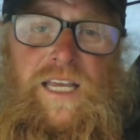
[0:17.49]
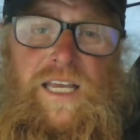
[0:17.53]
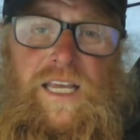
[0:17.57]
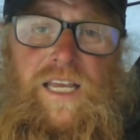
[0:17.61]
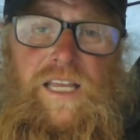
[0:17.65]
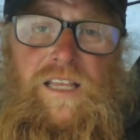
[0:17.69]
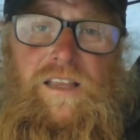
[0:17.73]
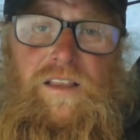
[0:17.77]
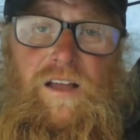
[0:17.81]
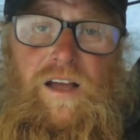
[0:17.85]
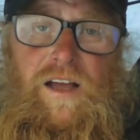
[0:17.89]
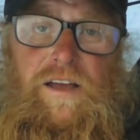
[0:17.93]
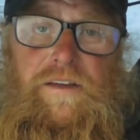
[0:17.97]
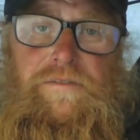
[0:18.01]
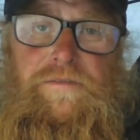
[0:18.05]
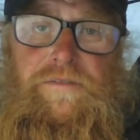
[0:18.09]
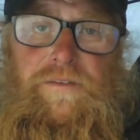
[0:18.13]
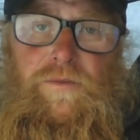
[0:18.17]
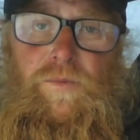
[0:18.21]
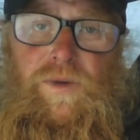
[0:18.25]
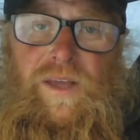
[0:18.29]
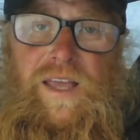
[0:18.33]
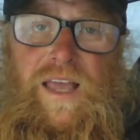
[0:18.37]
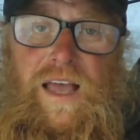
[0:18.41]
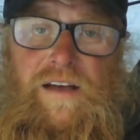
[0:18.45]
In life,
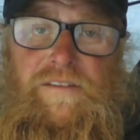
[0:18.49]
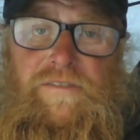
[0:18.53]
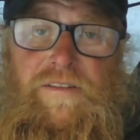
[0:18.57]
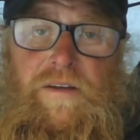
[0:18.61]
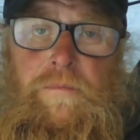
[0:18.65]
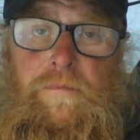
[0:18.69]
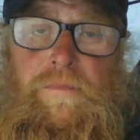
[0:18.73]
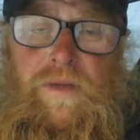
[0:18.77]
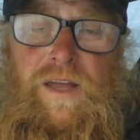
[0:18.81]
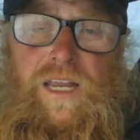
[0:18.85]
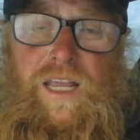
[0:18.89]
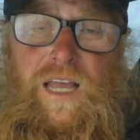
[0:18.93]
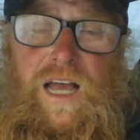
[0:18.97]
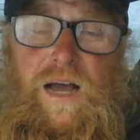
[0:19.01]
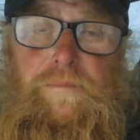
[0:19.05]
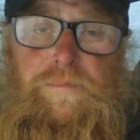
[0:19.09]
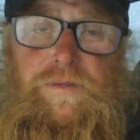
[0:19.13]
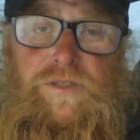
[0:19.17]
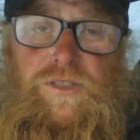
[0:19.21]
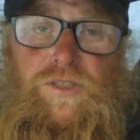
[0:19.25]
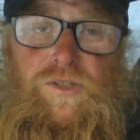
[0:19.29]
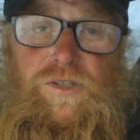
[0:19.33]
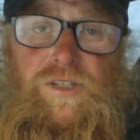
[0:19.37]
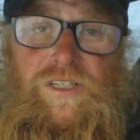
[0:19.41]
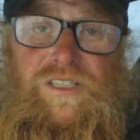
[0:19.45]
we have many
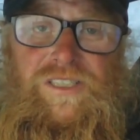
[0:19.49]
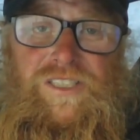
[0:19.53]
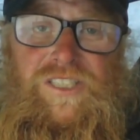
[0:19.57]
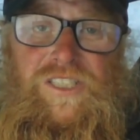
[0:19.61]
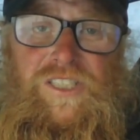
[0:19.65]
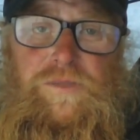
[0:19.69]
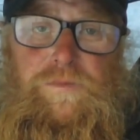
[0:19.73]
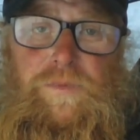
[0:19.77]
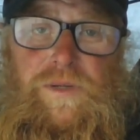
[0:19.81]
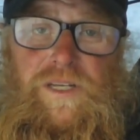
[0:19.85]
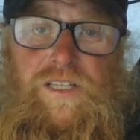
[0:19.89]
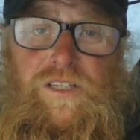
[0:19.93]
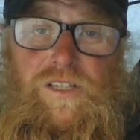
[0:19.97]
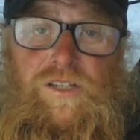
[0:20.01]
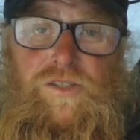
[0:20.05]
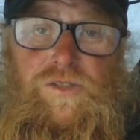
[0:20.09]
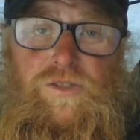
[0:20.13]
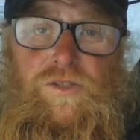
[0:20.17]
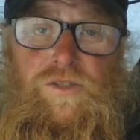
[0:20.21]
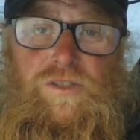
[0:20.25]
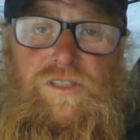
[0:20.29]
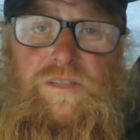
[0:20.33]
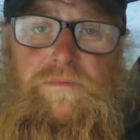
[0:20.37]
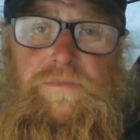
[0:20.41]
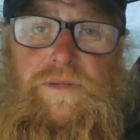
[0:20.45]
opportunities to speak the
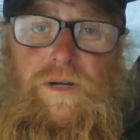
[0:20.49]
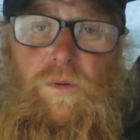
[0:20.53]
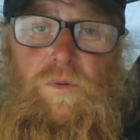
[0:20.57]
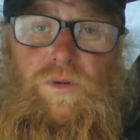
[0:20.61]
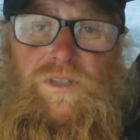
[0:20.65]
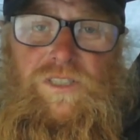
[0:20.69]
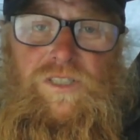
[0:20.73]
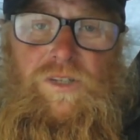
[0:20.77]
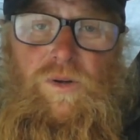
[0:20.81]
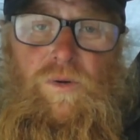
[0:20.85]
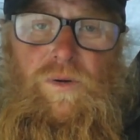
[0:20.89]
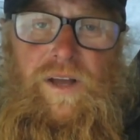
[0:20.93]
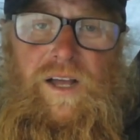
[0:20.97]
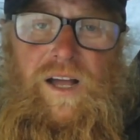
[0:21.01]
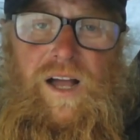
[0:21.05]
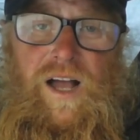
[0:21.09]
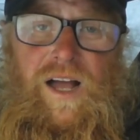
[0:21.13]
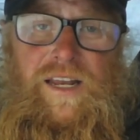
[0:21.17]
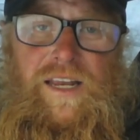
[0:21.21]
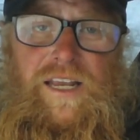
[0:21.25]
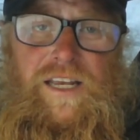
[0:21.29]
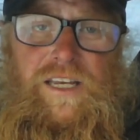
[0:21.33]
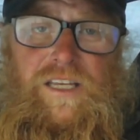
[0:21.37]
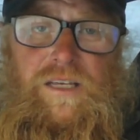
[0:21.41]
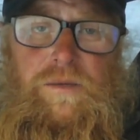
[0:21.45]
truth about what's going
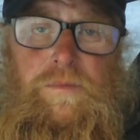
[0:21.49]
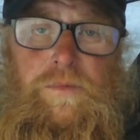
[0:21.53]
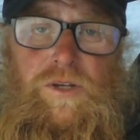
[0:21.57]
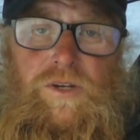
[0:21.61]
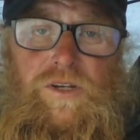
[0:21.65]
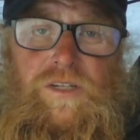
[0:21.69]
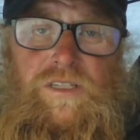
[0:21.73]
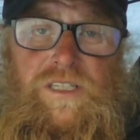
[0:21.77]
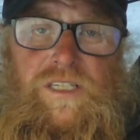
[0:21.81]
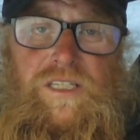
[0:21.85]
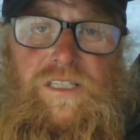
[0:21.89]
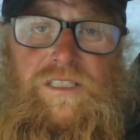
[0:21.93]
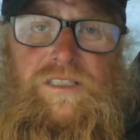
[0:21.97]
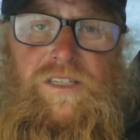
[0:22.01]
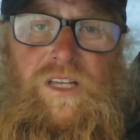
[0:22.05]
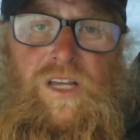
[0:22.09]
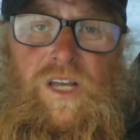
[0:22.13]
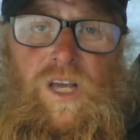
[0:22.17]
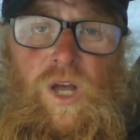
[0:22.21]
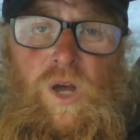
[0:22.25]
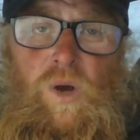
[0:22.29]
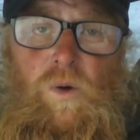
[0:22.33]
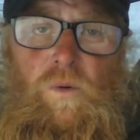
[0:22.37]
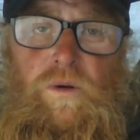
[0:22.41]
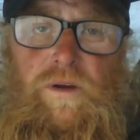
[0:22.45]
on in communities.
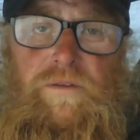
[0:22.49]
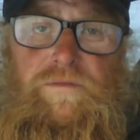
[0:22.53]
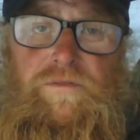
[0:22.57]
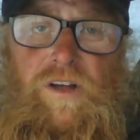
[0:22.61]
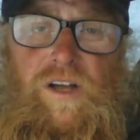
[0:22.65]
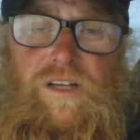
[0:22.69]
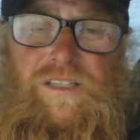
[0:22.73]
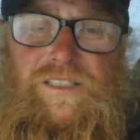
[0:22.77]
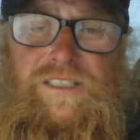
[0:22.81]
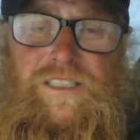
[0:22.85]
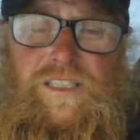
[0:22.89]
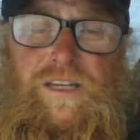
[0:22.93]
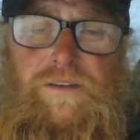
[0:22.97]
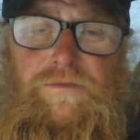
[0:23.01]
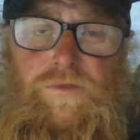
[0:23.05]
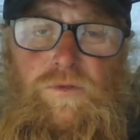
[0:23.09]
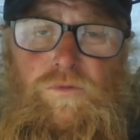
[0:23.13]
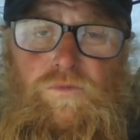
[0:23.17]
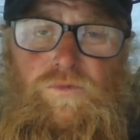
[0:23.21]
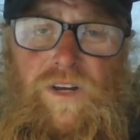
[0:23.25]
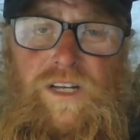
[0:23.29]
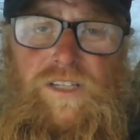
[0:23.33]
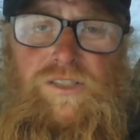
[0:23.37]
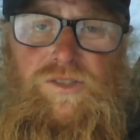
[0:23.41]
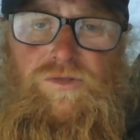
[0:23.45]
We've lost several
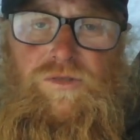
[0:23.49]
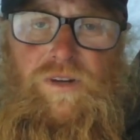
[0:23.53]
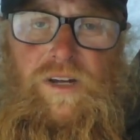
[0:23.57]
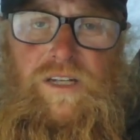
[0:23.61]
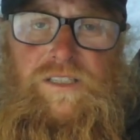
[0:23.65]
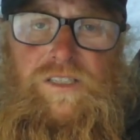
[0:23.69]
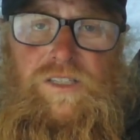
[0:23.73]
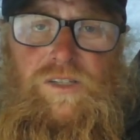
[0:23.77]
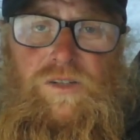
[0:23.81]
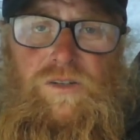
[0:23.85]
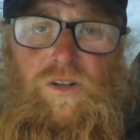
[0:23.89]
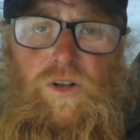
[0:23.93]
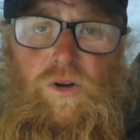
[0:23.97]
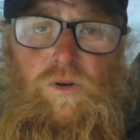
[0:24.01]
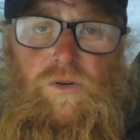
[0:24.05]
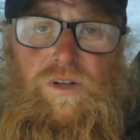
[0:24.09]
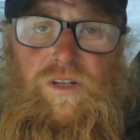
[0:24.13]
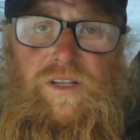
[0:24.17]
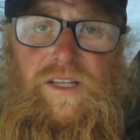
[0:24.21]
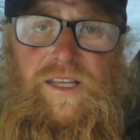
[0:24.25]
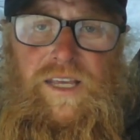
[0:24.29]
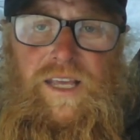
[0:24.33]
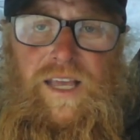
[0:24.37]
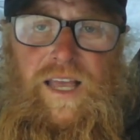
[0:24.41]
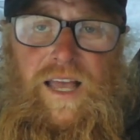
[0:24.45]
restaurants
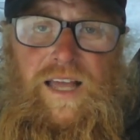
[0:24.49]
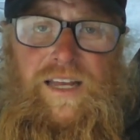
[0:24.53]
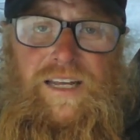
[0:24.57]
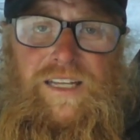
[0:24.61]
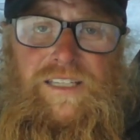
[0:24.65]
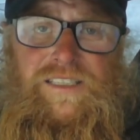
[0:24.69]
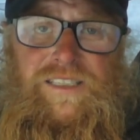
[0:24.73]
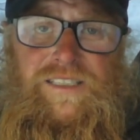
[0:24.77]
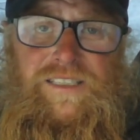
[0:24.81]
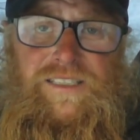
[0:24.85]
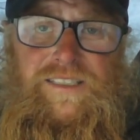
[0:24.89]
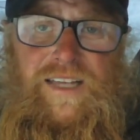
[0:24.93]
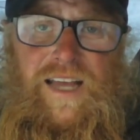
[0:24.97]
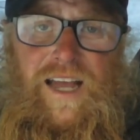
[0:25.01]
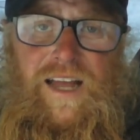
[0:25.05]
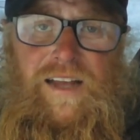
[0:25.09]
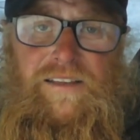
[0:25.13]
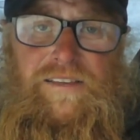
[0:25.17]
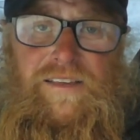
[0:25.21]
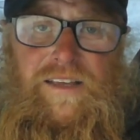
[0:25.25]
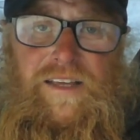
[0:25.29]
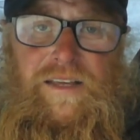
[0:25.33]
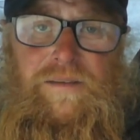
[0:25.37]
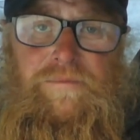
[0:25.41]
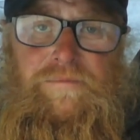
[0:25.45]
locally, and it's a
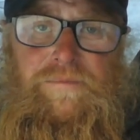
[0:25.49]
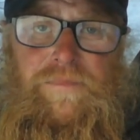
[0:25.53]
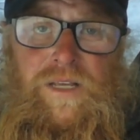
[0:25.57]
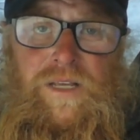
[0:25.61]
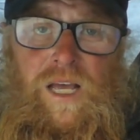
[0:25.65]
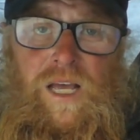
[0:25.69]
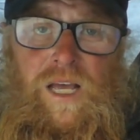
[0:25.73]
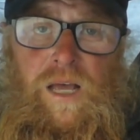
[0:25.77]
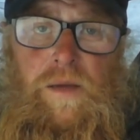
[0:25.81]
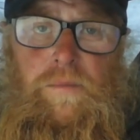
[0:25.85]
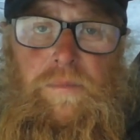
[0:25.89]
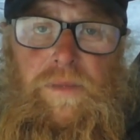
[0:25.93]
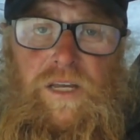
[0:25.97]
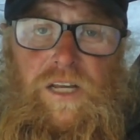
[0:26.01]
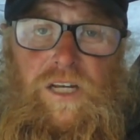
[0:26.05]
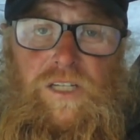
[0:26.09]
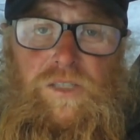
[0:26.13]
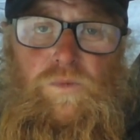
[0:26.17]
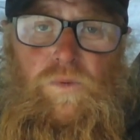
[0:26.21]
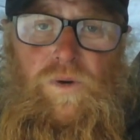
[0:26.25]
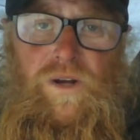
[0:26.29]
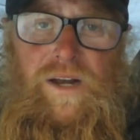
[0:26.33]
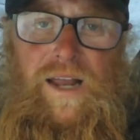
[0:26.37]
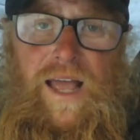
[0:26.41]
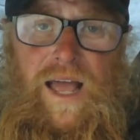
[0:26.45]
sad thing
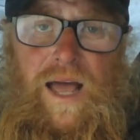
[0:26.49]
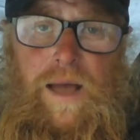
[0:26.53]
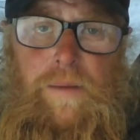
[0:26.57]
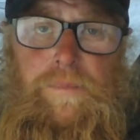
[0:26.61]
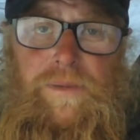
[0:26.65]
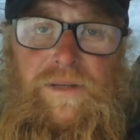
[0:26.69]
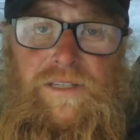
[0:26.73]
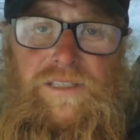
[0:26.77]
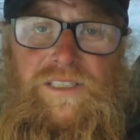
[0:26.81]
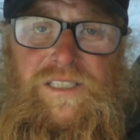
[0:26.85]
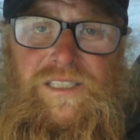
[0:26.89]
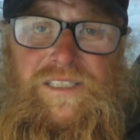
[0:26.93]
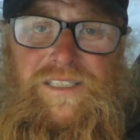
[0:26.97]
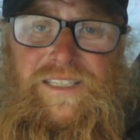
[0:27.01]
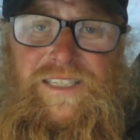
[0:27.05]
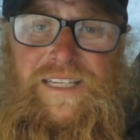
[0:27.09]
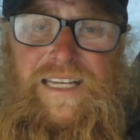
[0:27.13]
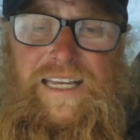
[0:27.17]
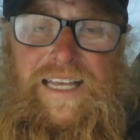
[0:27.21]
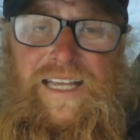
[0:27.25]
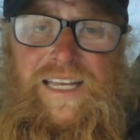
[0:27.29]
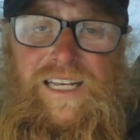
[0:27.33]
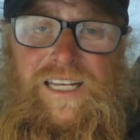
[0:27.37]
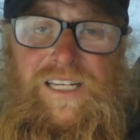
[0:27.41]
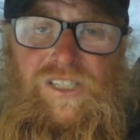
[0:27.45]
because what happens is the
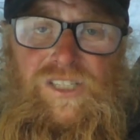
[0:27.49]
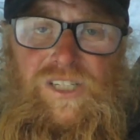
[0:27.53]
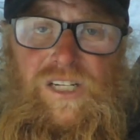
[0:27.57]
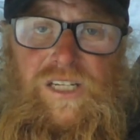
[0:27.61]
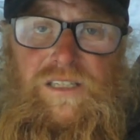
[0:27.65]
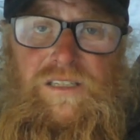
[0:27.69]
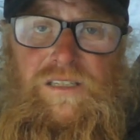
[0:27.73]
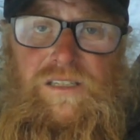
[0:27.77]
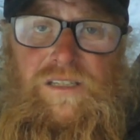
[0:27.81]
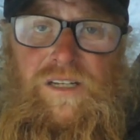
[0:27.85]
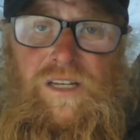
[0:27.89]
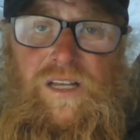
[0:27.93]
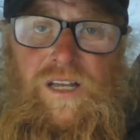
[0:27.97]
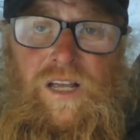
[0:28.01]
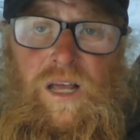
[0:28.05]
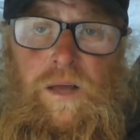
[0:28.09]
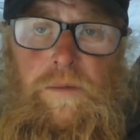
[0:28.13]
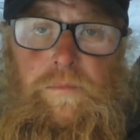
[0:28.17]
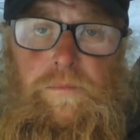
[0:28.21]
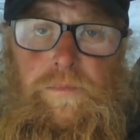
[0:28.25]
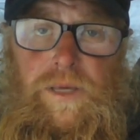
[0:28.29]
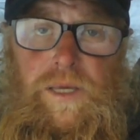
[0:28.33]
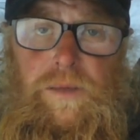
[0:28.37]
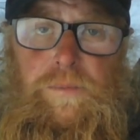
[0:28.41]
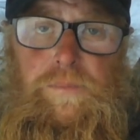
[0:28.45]
indigent
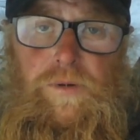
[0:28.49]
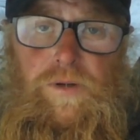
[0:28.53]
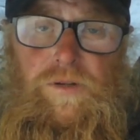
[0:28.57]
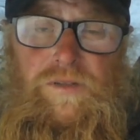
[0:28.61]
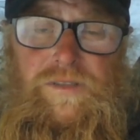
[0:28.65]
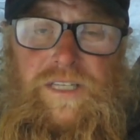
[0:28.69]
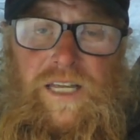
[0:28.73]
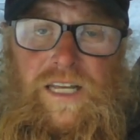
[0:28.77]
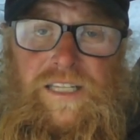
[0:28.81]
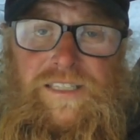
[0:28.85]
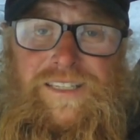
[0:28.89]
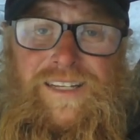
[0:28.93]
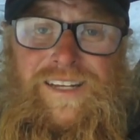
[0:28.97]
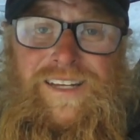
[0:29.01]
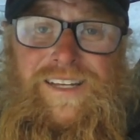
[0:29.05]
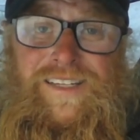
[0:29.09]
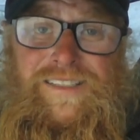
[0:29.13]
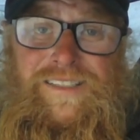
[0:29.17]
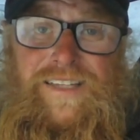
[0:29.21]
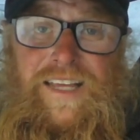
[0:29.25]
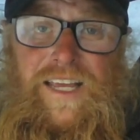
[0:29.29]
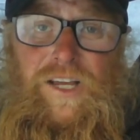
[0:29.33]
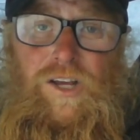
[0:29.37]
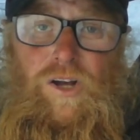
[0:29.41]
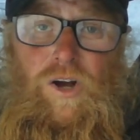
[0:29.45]
people tend to
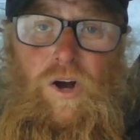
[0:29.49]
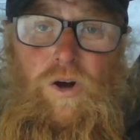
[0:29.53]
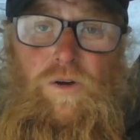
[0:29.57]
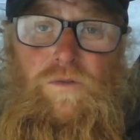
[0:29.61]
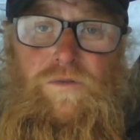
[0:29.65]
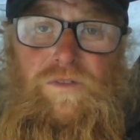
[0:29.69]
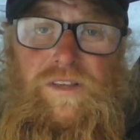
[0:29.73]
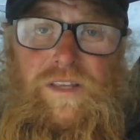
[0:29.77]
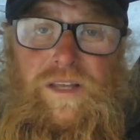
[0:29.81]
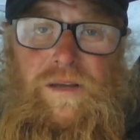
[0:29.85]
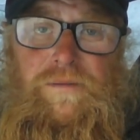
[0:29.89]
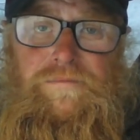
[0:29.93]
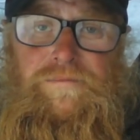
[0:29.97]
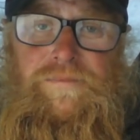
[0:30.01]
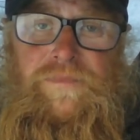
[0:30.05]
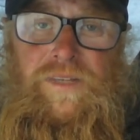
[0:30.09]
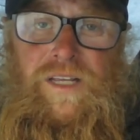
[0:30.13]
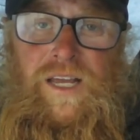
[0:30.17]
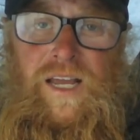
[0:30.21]
take over them.